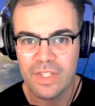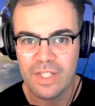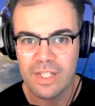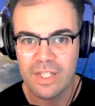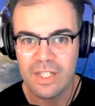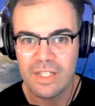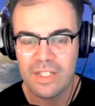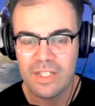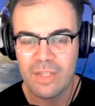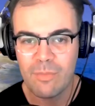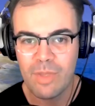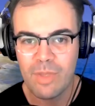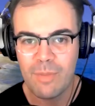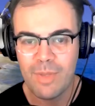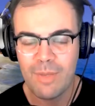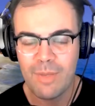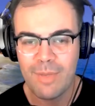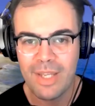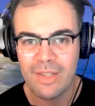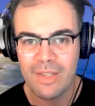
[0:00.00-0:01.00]
And can you tell me a
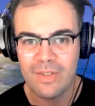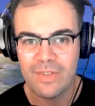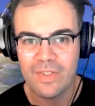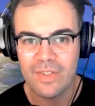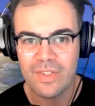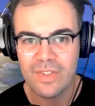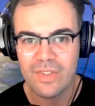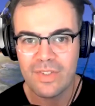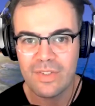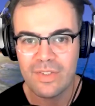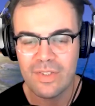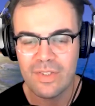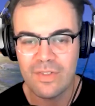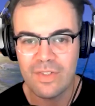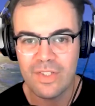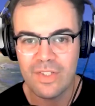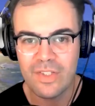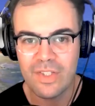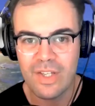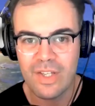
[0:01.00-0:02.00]
bit about your sort of
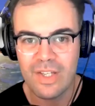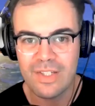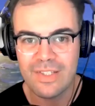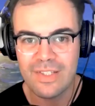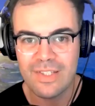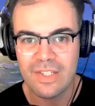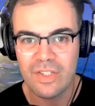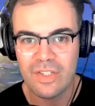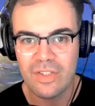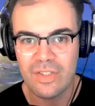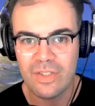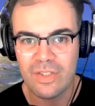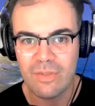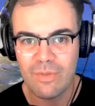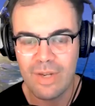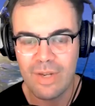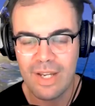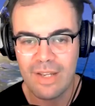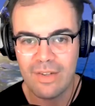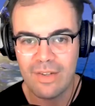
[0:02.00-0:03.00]
design decisions
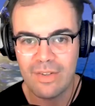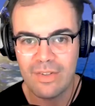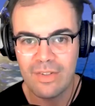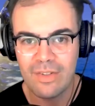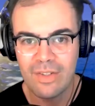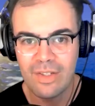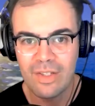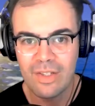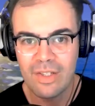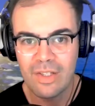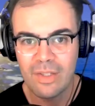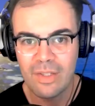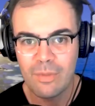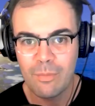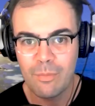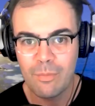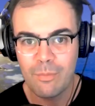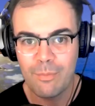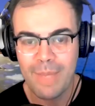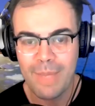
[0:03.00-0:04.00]
around
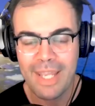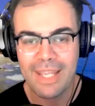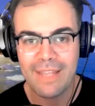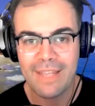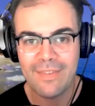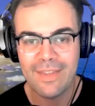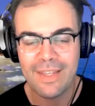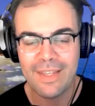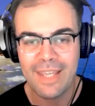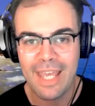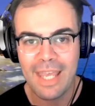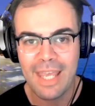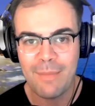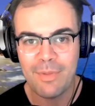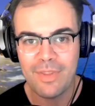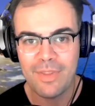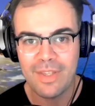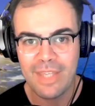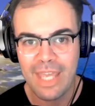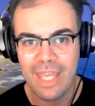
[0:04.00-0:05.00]
making the game
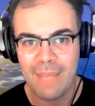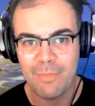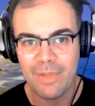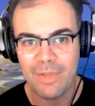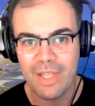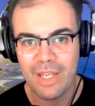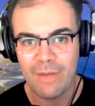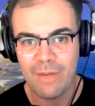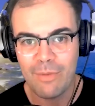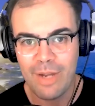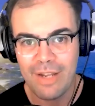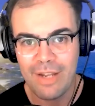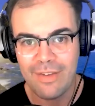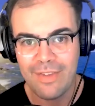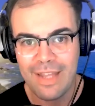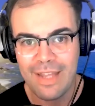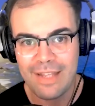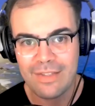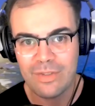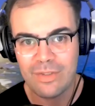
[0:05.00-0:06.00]
and the gameplay around
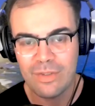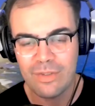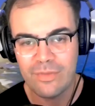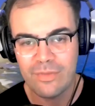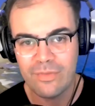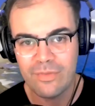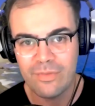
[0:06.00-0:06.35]
that sort of